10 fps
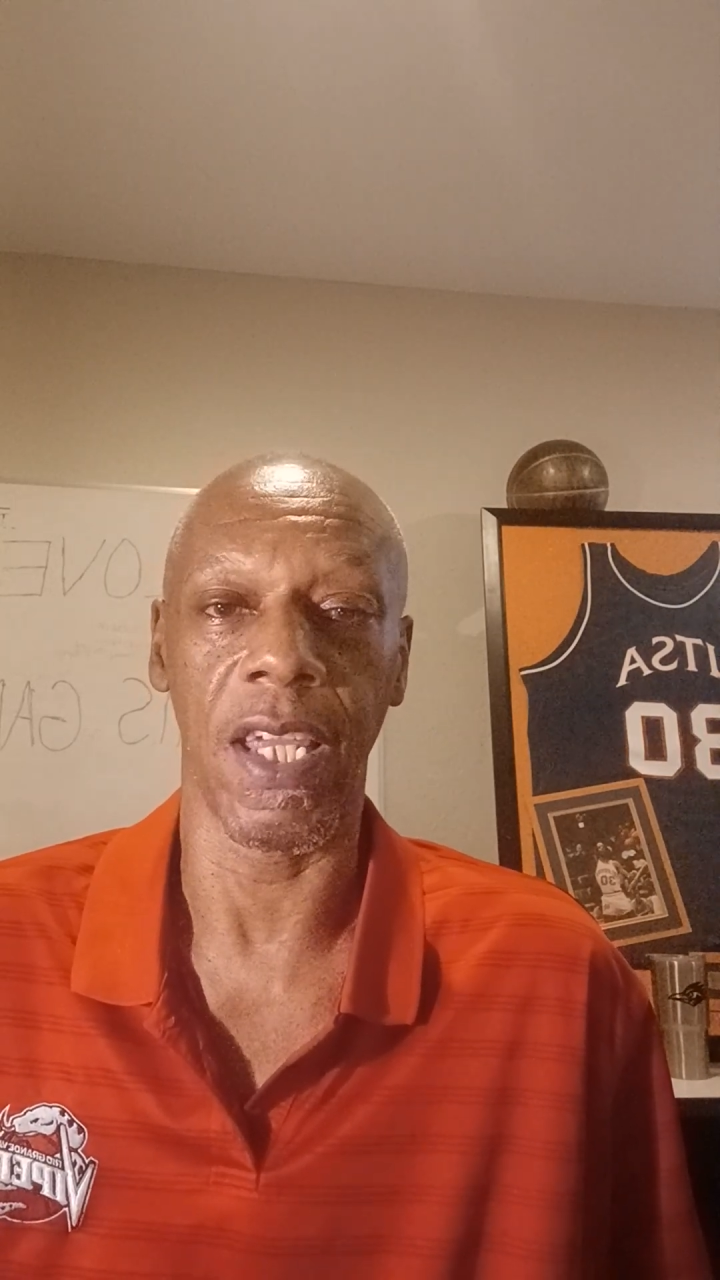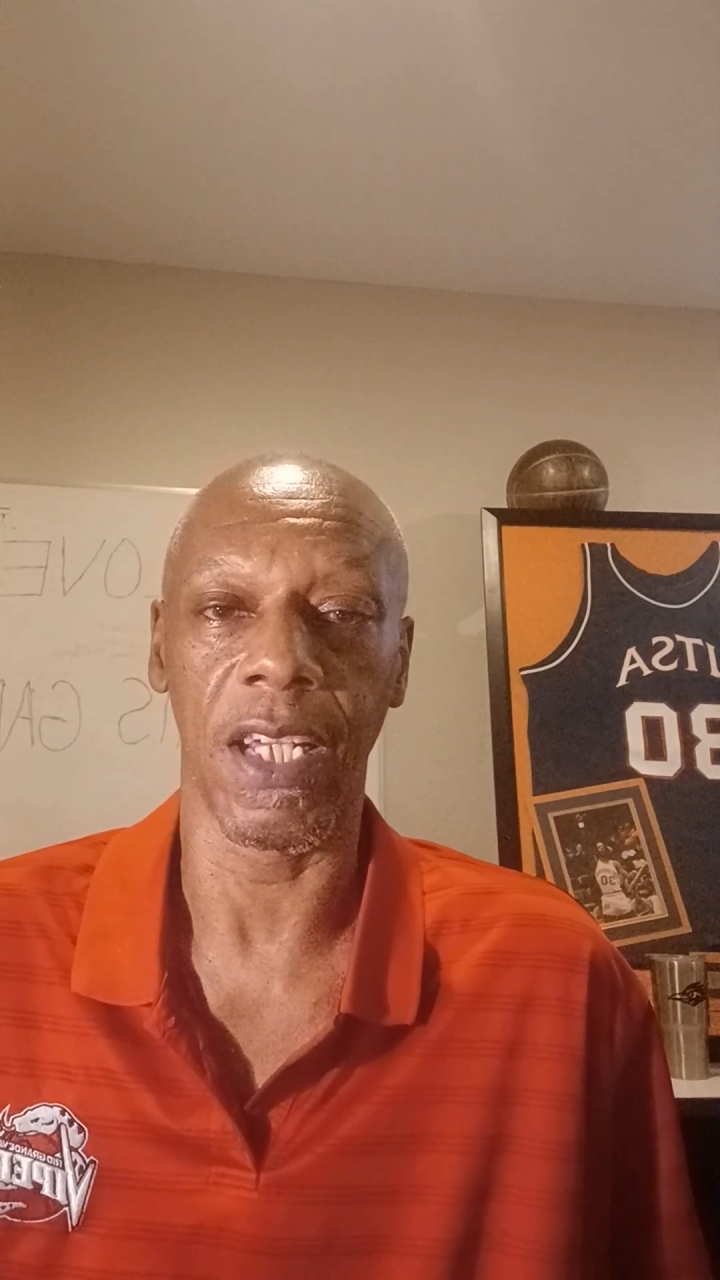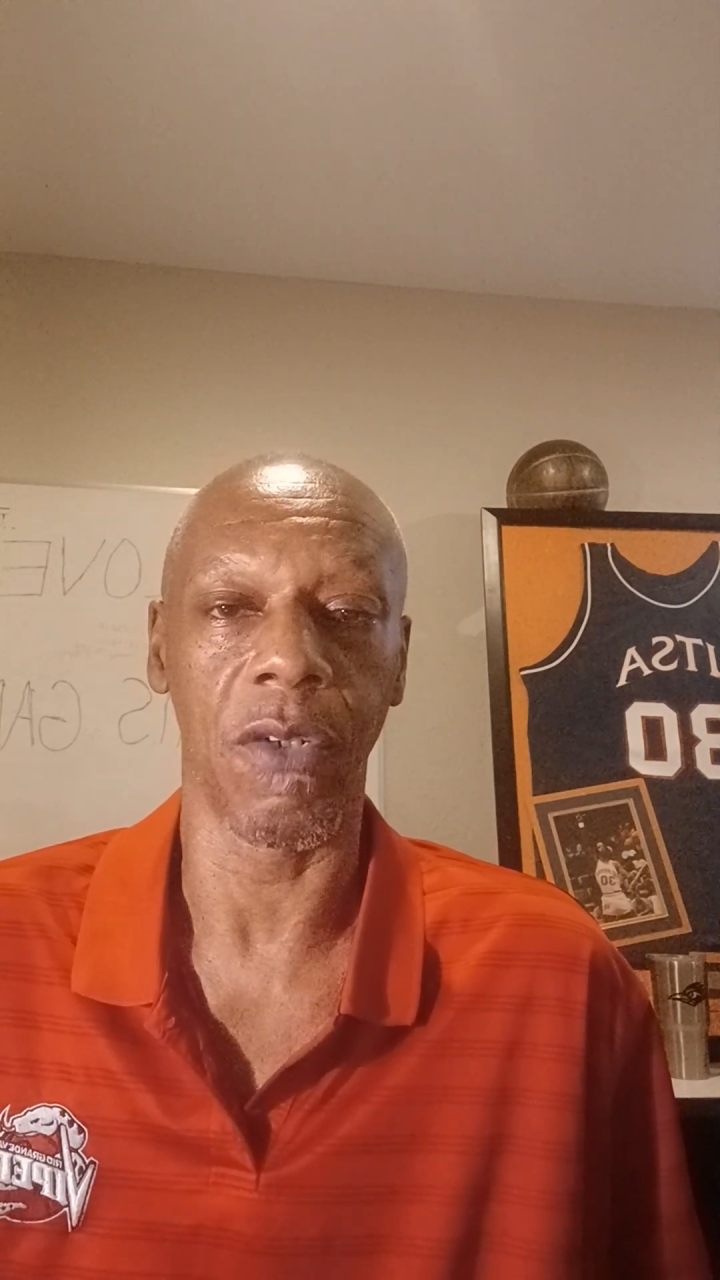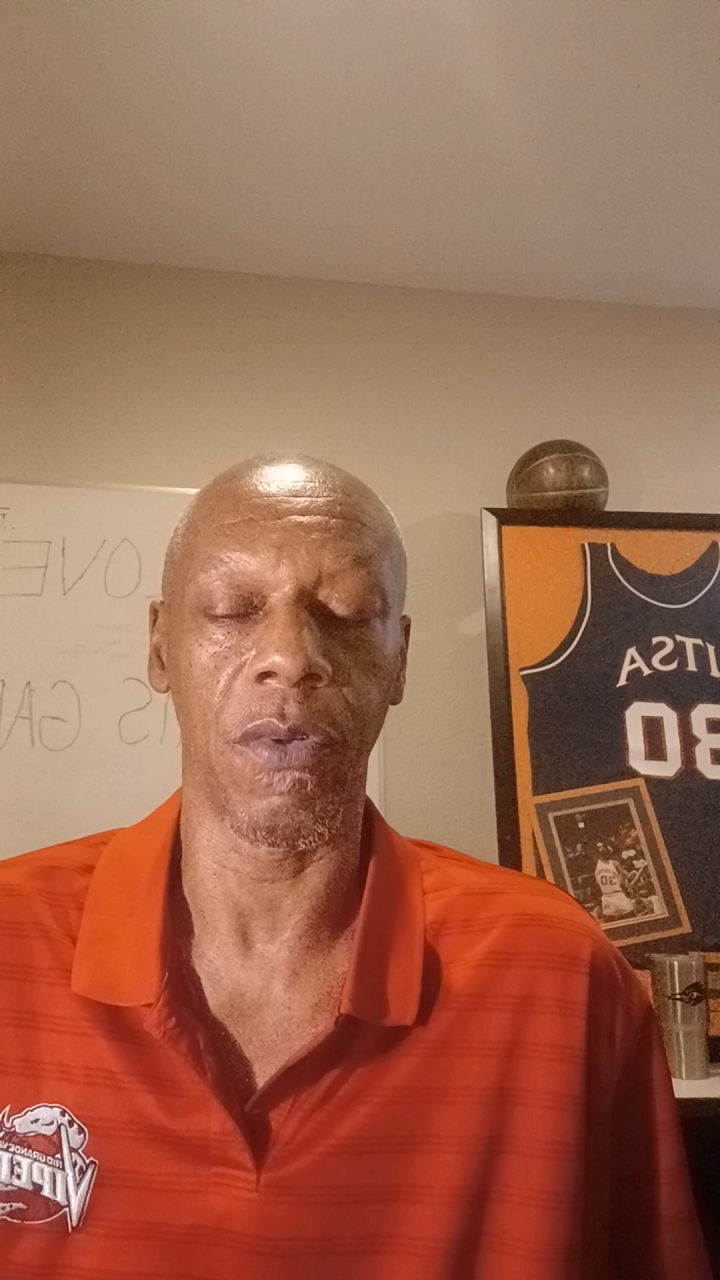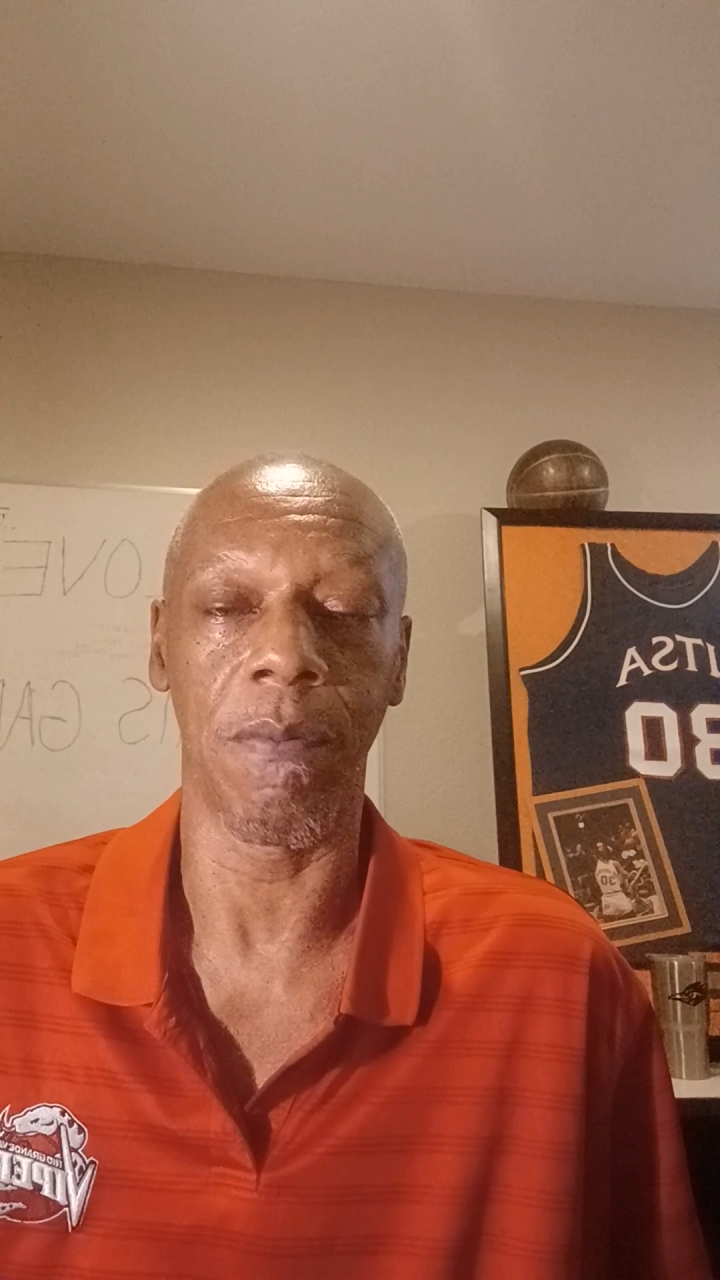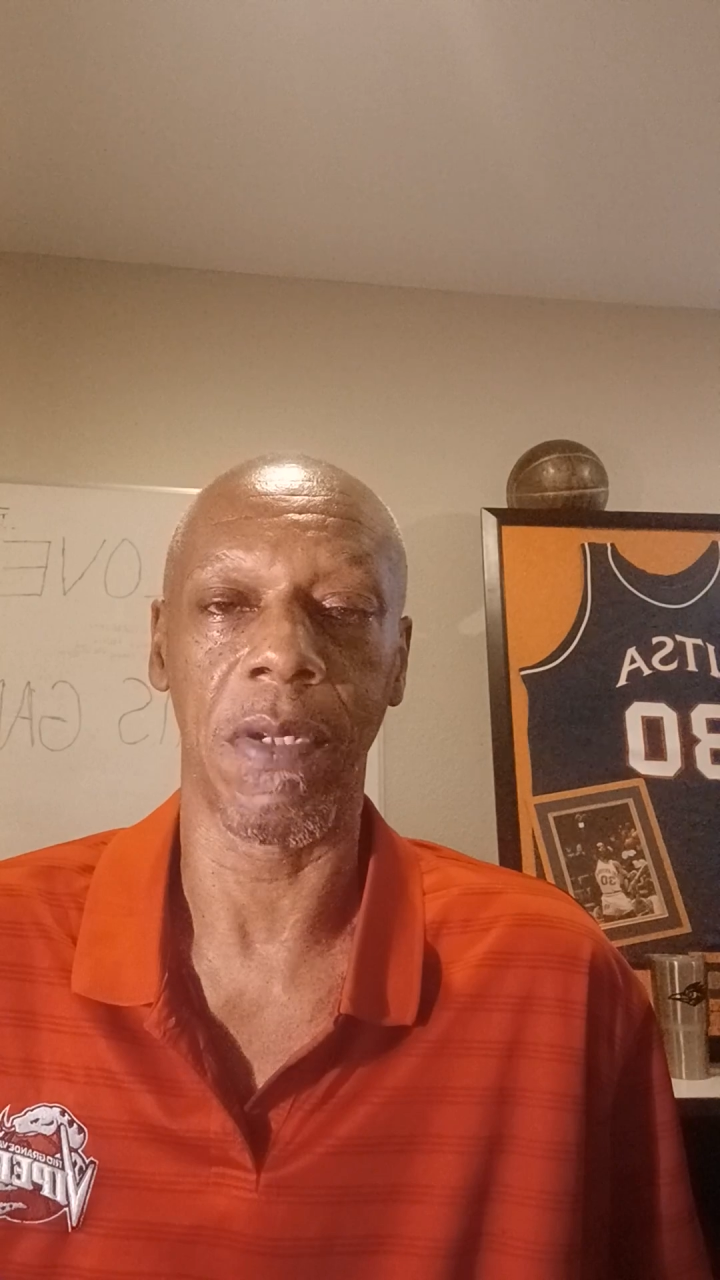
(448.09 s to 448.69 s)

ignorant